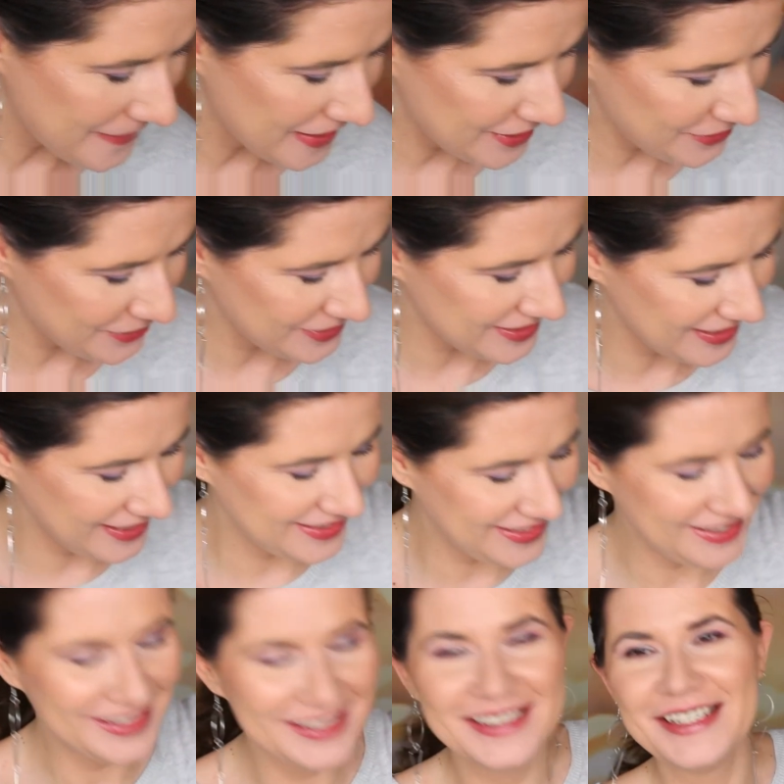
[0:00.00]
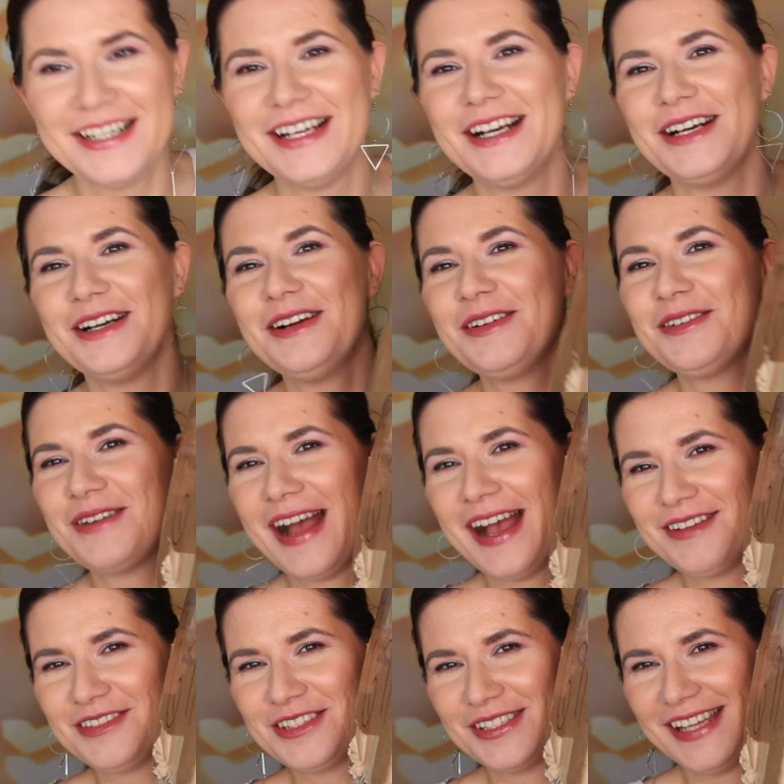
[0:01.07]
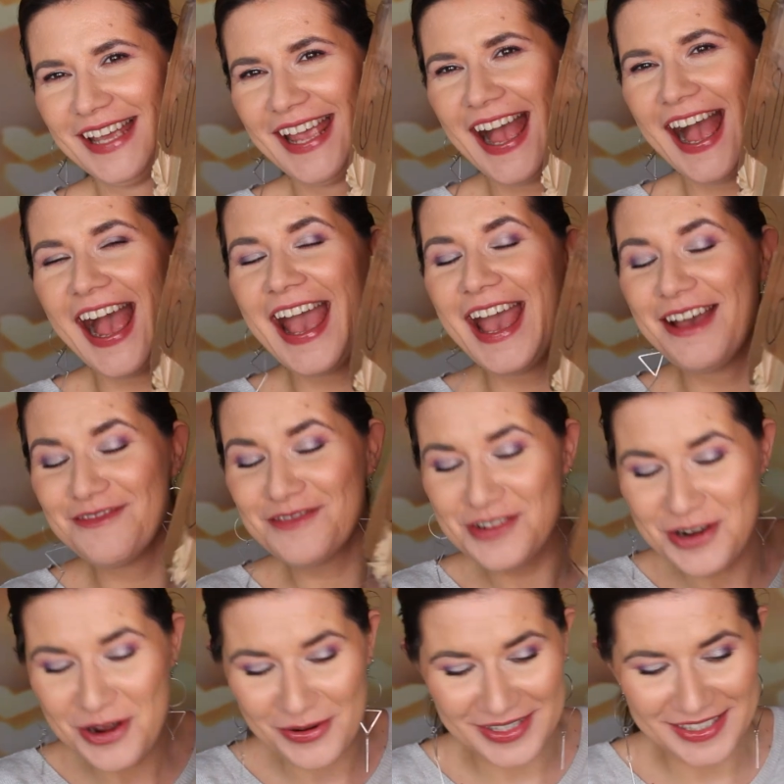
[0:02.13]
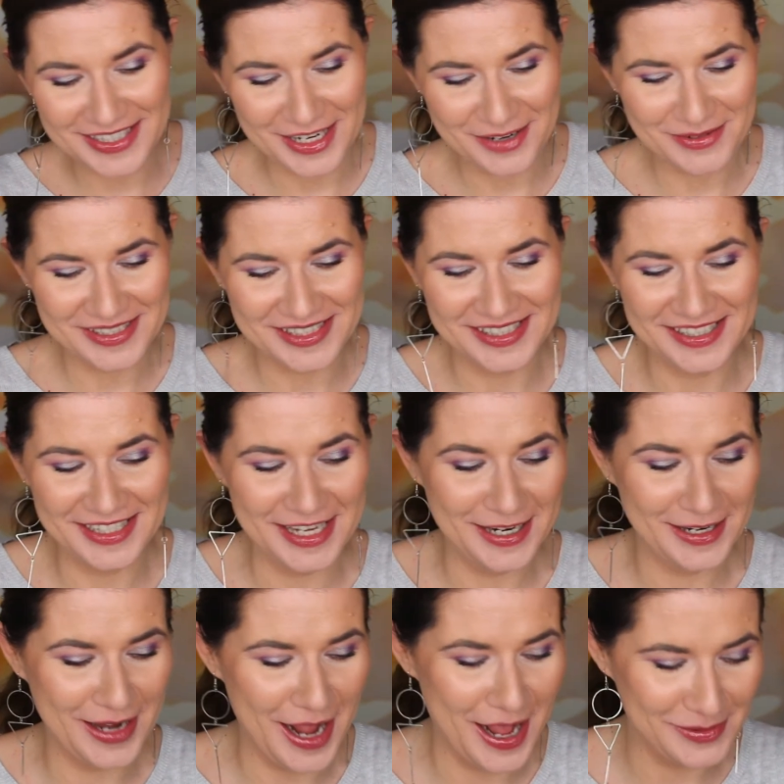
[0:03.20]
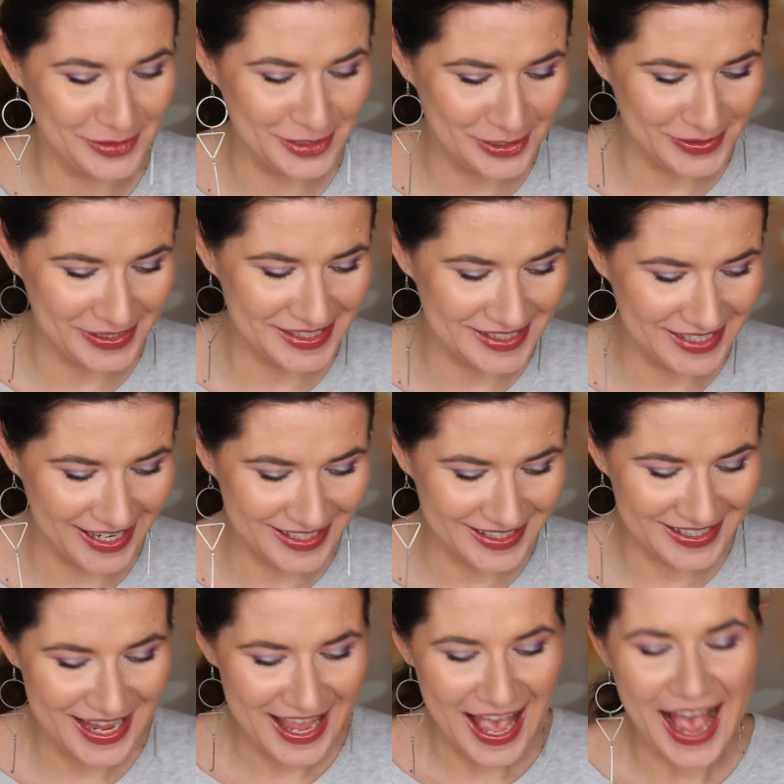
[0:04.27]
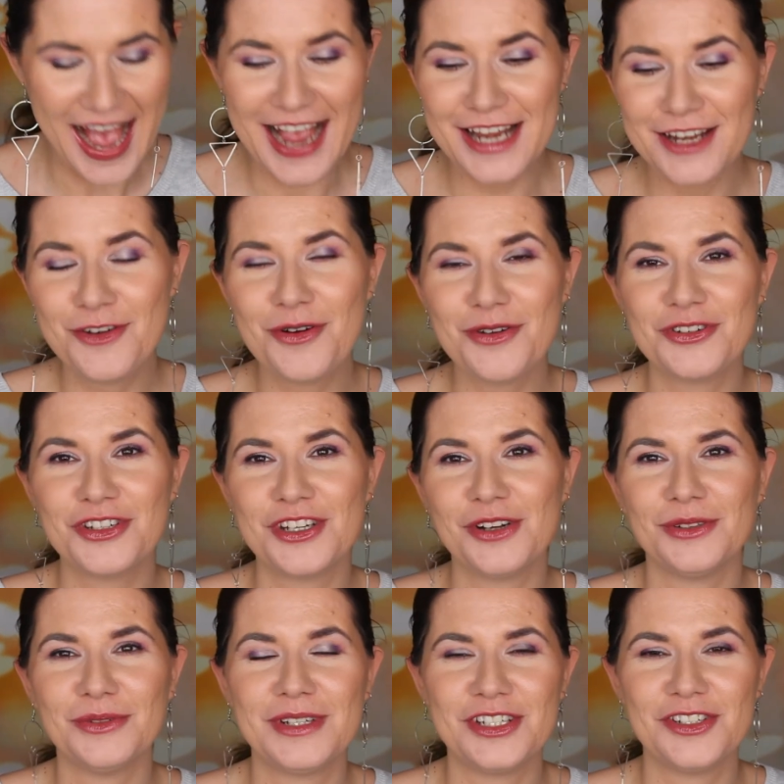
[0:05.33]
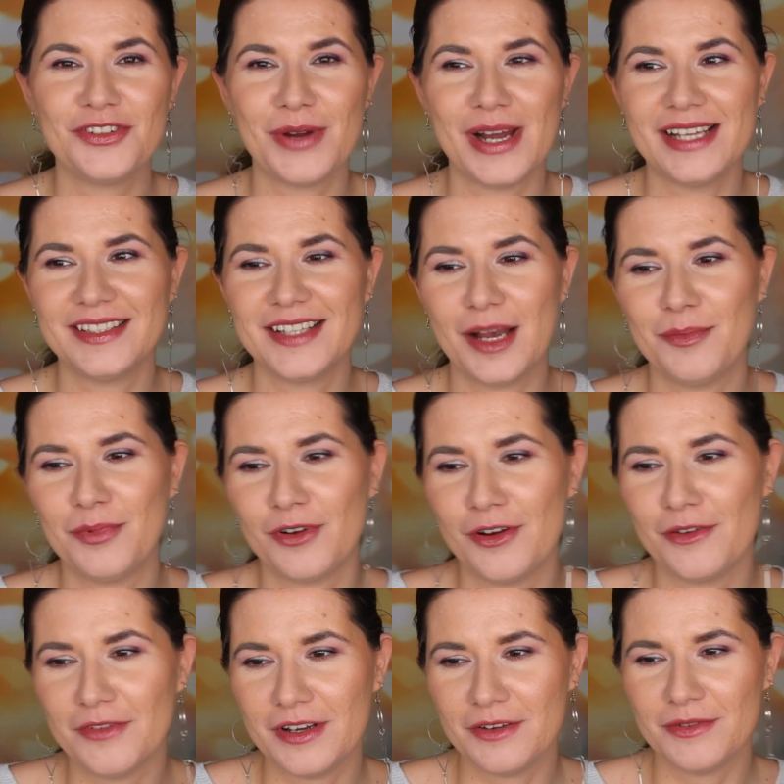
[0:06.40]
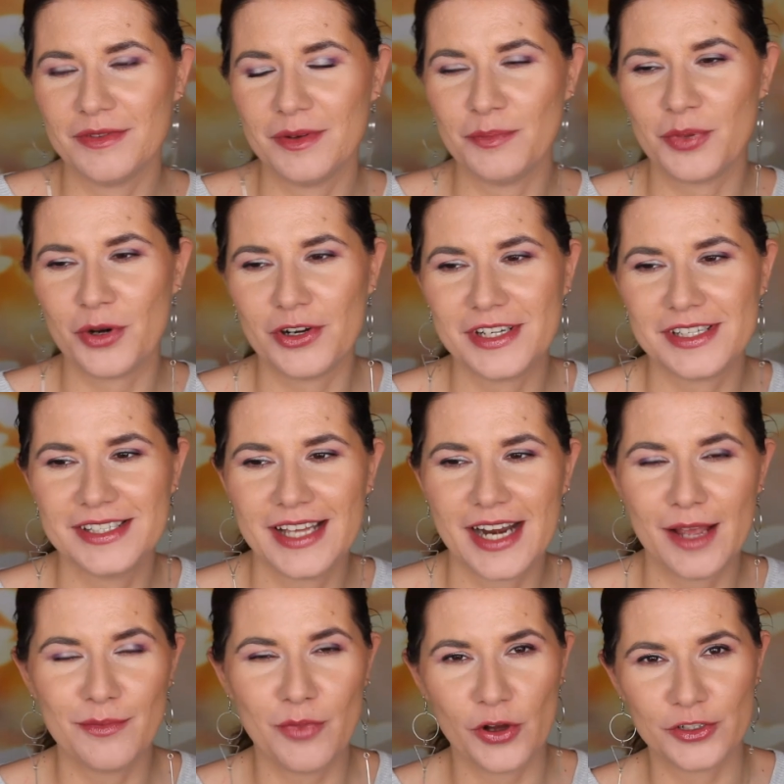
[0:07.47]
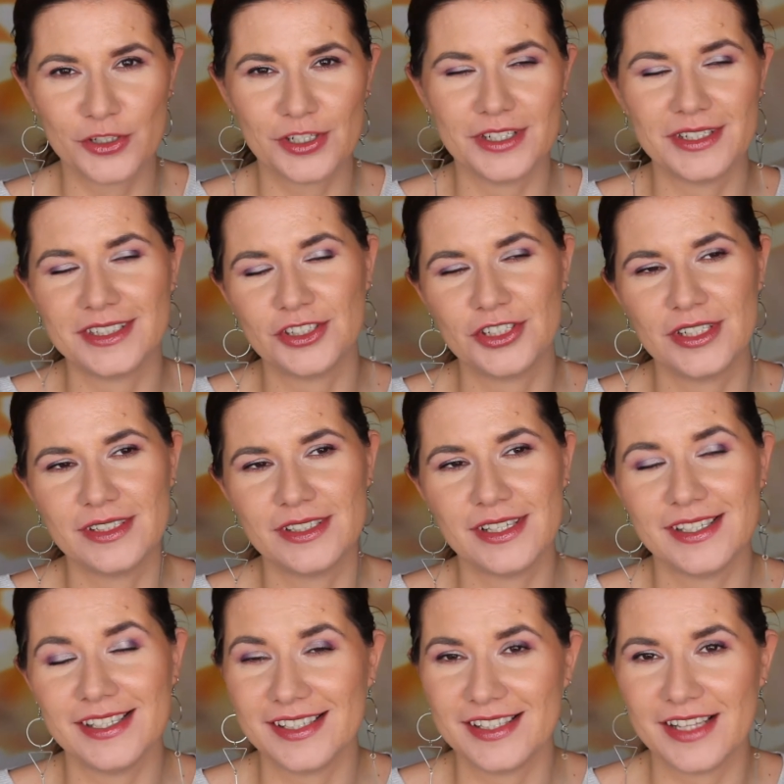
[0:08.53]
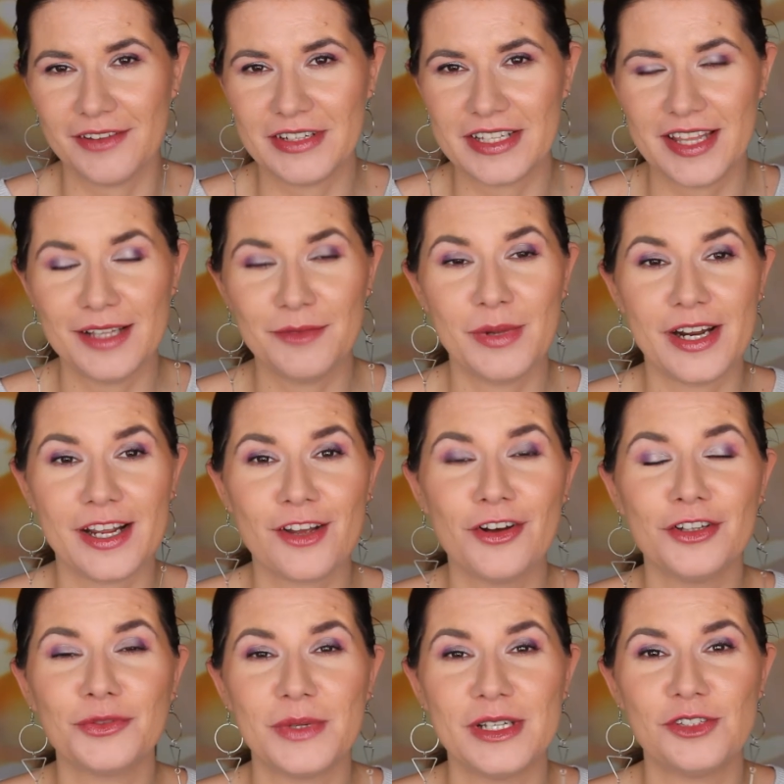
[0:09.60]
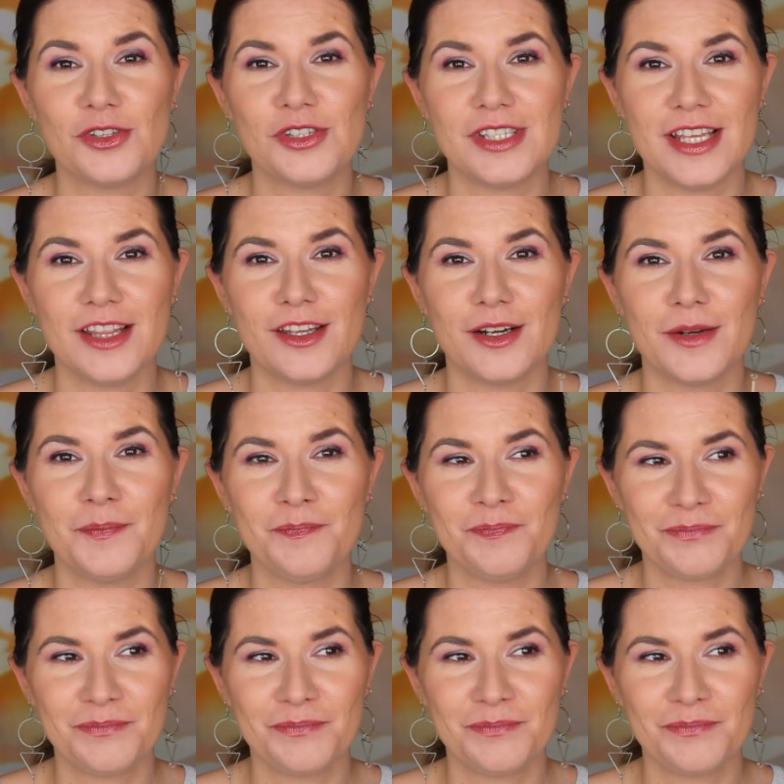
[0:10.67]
because it did arrive today. I have no idea what's in here. I'm so excited. I know she already tried a couple of products that I bought to her. She is loving that, but I can't wait to see the